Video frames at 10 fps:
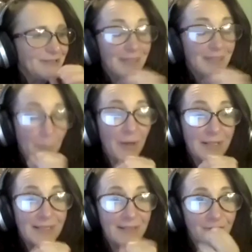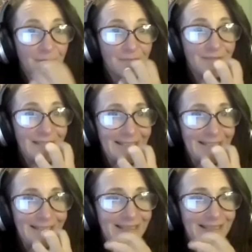there biting through my
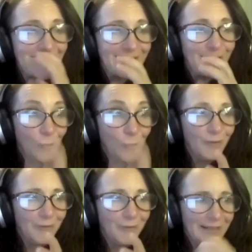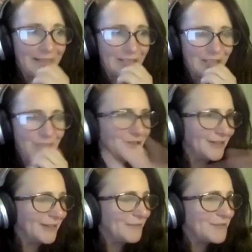fingers and thinking, what am I going to do? Should
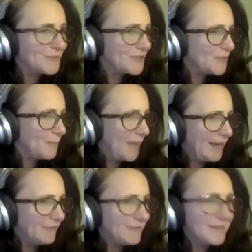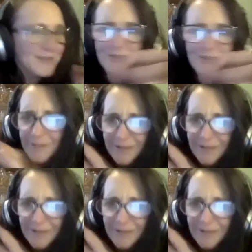I go and talk to the parents?